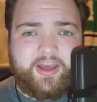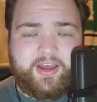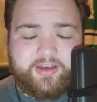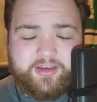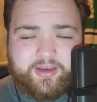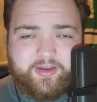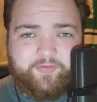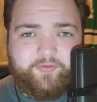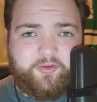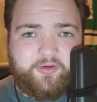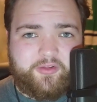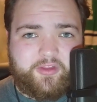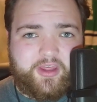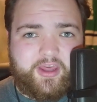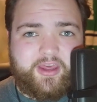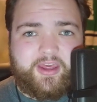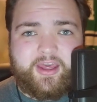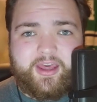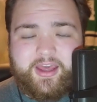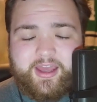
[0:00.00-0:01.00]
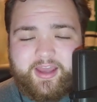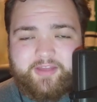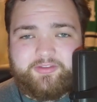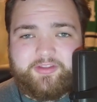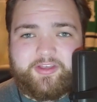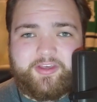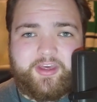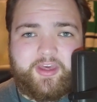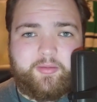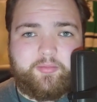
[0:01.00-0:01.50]
differently and the
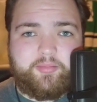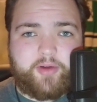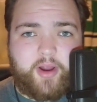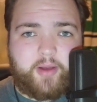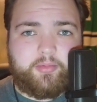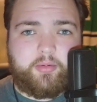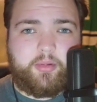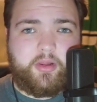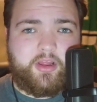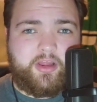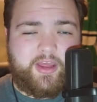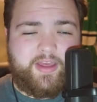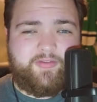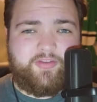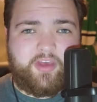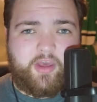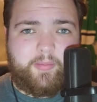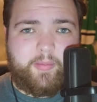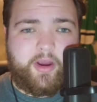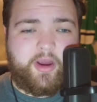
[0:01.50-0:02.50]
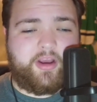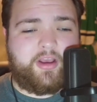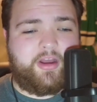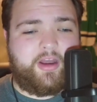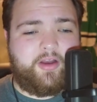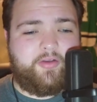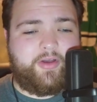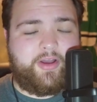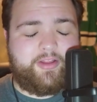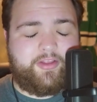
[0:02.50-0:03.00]
team probably leaves the American
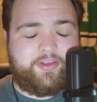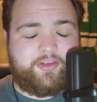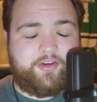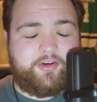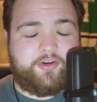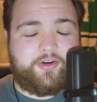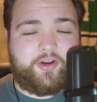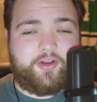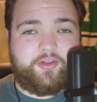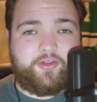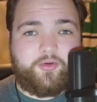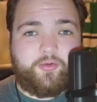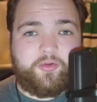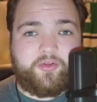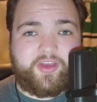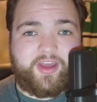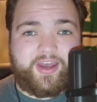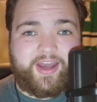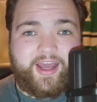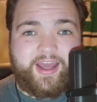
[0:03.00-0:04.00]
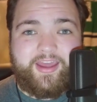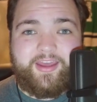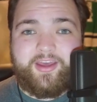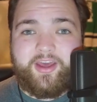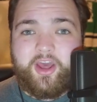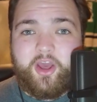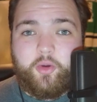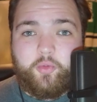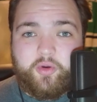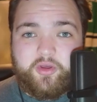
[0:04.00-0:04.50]
Airlines Center on Tuesday night
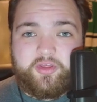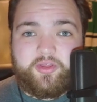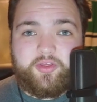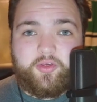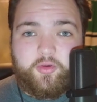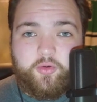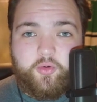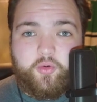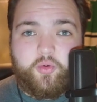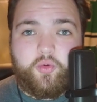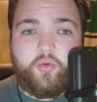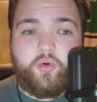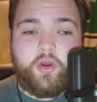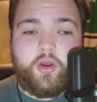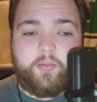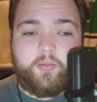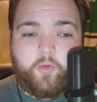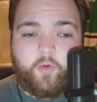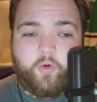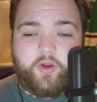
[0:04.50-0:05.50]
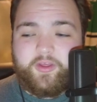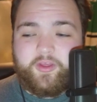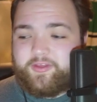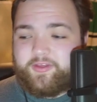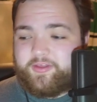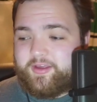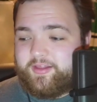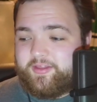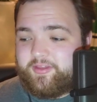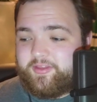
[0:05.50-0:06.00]
with 2 points
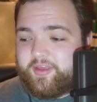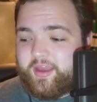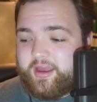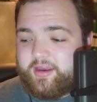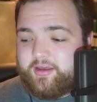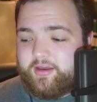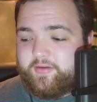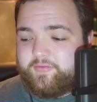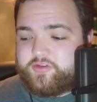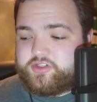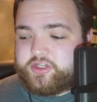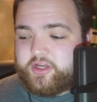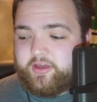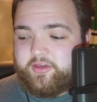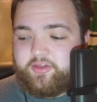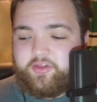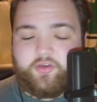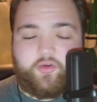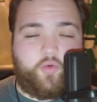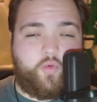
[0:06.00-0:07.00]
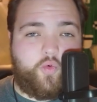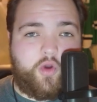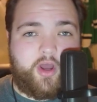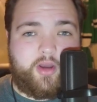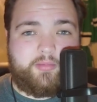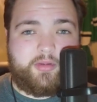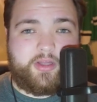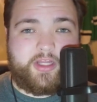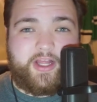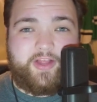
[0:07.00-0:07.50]
instead of just one.
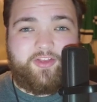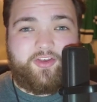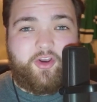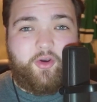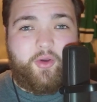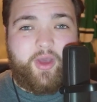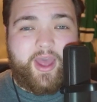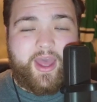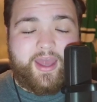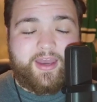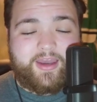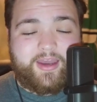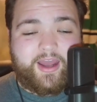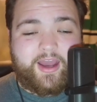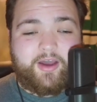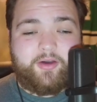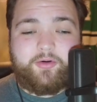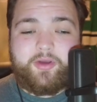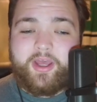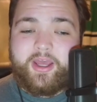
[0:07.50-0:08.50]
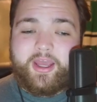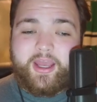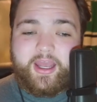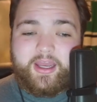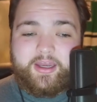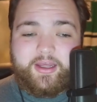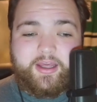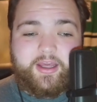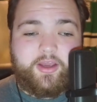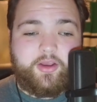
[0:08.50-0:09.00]
But let's go ahead now and
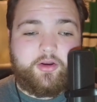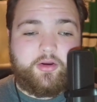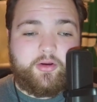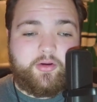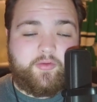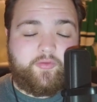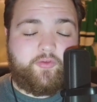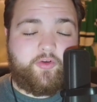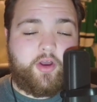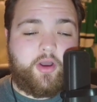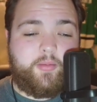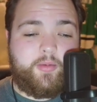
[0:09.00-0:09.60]
hear from